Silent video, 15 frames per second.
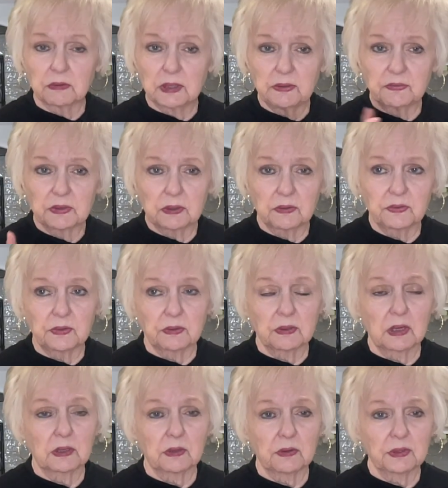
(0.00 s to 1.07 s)
Even though they're
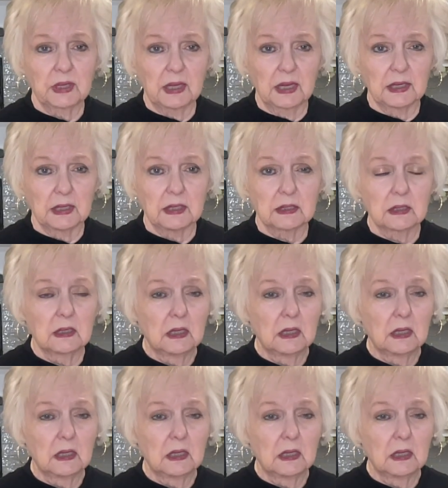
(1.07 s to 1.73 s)
not organic,